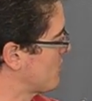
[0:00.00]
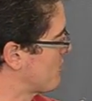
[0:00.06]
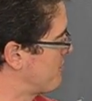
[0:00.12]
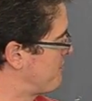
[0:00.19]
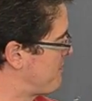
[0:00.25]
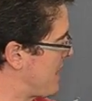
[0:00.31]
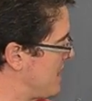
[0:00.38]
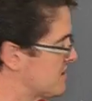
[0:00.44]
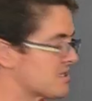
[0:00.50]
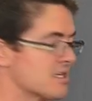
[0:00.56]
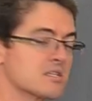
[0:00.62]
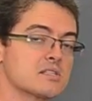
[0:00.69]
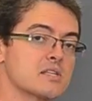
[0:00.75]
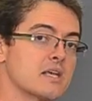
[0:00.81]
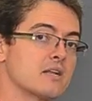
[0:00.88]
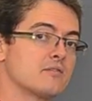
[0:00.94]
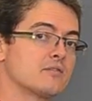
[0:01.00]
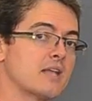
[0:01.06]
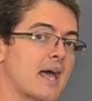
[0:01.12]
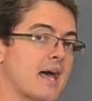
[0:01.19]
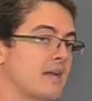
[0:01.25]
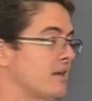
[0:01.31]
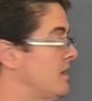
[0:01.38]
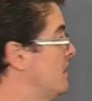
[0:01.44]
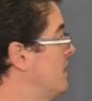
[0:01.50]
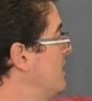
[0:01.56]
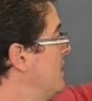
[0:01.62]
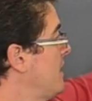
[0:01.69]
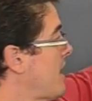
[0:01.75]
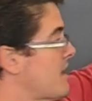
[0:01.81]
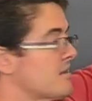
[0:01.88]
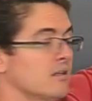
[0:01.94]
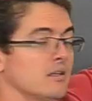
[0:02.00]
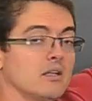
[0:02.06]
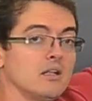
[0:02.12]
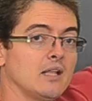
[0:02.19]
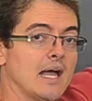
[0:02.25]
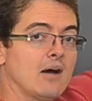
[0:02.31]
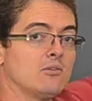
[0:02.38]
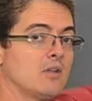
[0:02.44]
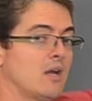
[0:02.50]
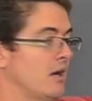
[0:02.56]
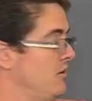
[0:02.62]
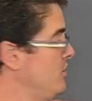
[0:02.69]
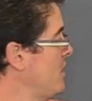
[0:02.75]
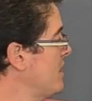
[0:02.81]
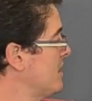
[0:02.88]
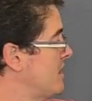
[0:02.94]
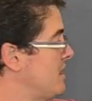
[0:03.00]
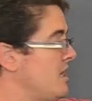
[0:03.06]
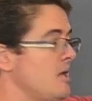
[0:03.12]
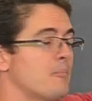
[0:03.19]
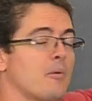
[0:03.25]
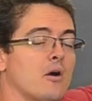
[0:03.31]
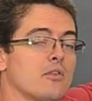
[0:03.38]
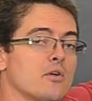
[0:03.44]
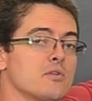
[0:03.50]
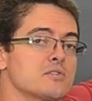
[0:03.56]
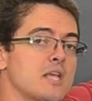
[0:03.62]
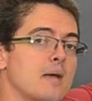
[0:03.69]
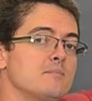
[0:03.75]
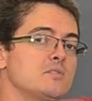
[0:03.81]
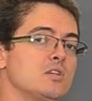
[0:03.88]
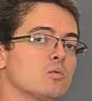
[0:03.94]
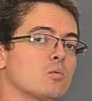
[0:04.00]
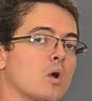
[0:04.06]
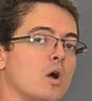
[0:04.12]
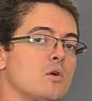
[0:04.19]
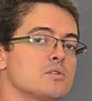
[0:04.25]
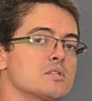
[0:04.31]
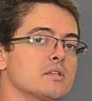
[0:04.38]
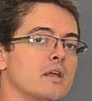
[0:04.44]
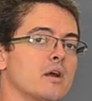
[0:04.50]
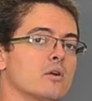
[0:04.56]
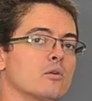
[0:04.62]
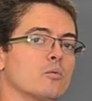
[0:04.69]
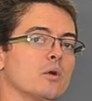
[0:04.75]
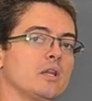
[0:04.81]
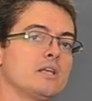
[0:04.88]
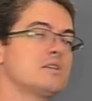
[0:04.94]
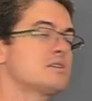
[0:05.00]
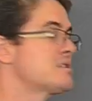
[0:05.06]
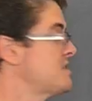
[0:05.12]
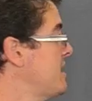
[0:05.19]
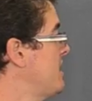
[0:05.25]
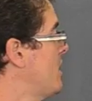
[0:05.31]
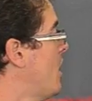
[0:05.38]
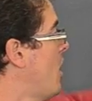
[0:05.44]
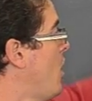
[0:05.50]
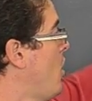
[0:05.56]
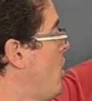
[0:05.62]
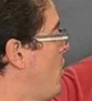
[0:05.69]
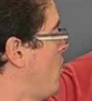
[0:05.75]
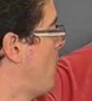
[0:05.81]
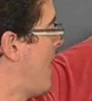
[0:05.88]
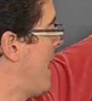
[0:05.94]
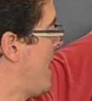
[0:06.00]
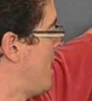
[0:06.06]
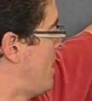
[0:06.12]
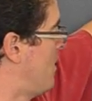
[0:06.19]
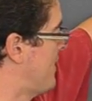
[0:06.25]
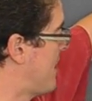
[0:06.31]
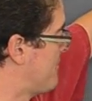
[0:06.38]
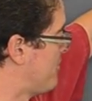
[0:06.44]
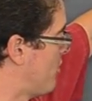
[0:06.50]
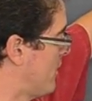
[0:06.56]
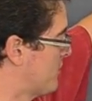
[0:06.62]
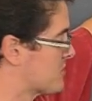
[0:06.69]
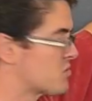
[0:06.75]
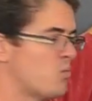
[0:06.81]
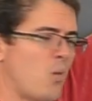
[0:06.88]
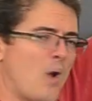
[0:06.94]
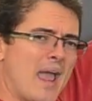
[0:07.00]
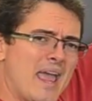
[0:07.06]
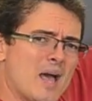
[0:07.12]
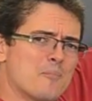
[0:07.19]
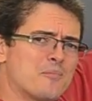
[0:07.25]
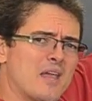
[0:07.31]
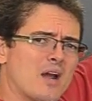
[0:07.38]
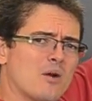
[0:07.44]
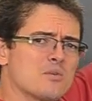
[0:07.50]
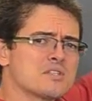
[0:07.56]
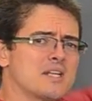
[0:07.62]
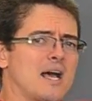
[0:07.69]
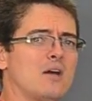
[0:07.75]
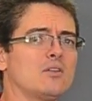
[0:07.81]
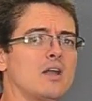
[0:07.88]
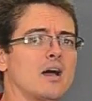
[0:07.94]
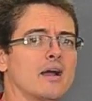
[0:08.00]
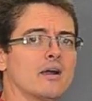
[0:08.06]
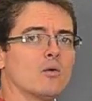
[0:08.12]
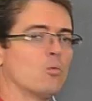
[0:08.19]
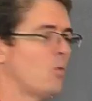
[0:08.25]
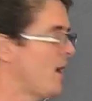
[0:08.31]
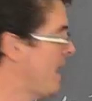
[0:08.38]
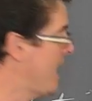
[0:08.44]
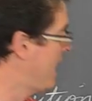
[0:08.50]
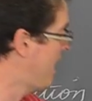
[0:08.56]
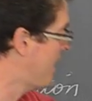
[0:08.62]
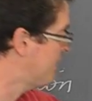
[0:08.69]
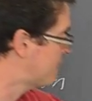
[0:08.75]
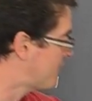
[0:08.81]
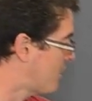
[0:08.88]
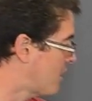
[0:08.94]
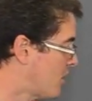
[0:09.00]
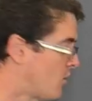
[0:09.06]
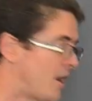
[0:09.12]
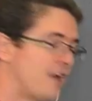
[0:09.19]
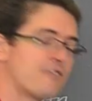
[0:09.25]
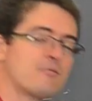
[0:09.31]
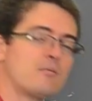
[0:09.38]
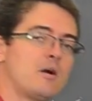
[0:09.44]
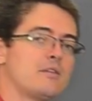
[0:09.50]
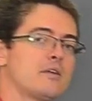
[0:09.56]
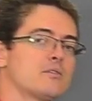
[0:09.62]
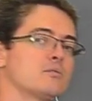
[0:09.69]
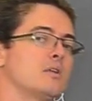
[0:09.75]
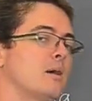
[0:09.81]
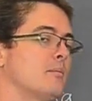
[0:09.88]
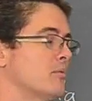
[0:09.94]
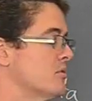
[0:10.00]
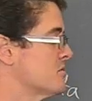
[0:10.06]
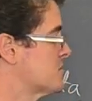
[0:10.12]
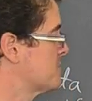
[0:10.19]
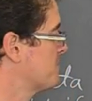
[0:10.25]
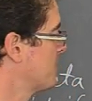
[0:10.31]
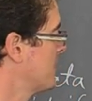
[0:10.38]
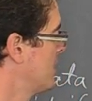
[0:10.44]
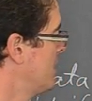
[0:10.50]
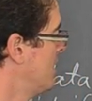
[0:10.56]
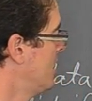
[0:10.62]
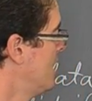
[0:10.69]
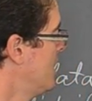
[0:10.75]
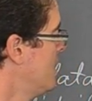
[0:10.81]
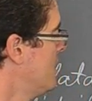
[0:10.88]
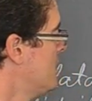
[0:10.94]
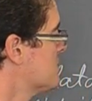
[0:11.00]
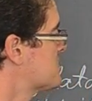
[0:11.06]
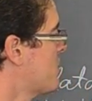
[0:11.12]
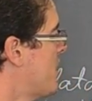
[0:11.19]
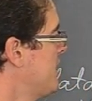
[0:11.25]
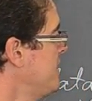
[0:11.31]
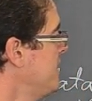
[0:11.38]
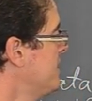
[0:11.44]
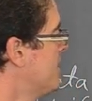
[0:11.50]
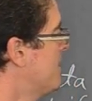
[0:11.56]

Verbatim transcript: the basic set of data and the little outlier. you got to keep all those empty rows in there to really see, oh, wow, that point was way up there was an outlier, way far away from all the other numbers. So I need